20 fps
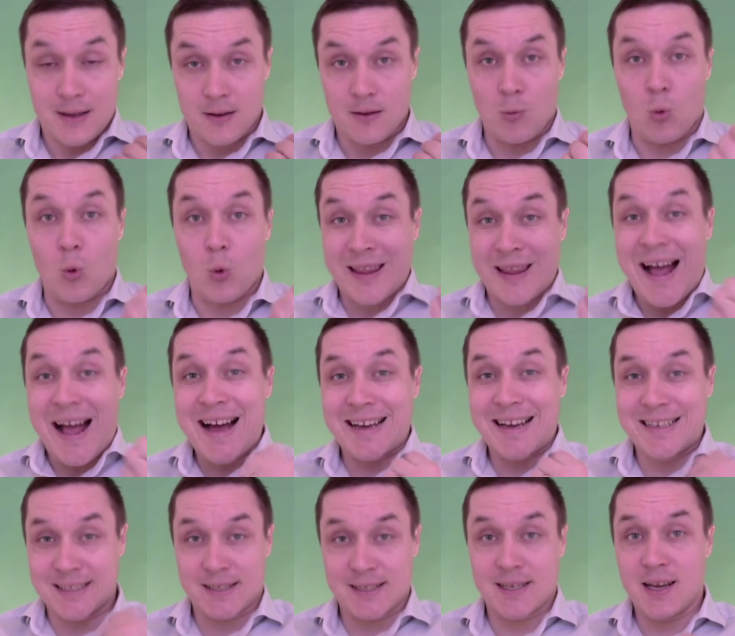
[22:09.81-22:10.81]
what I
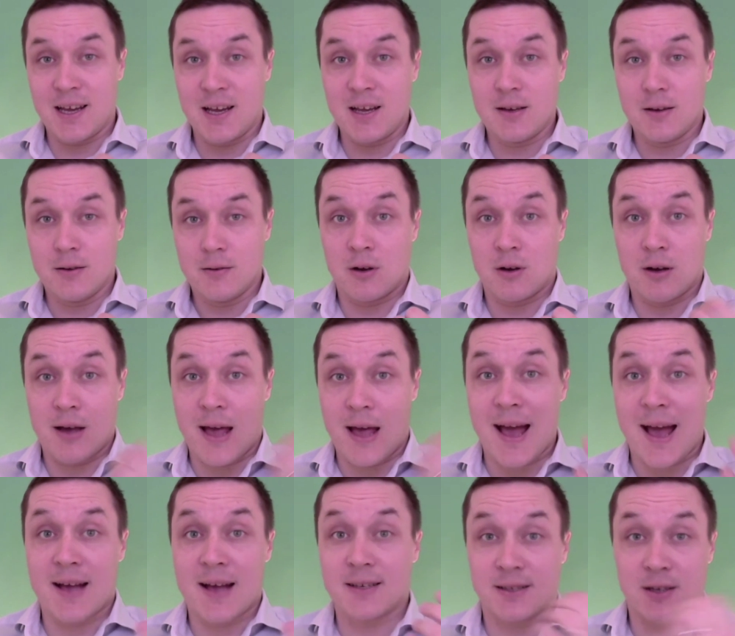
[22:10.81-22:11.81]
say
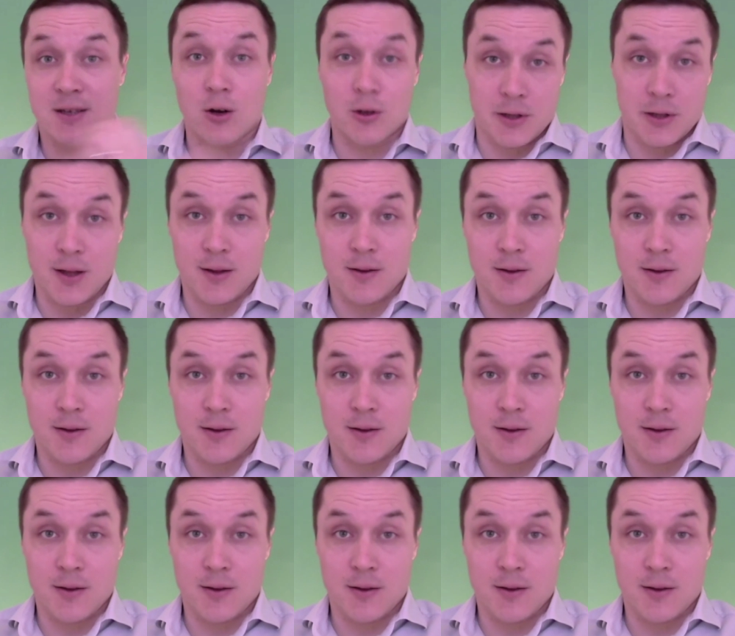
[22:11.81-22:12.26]
as content.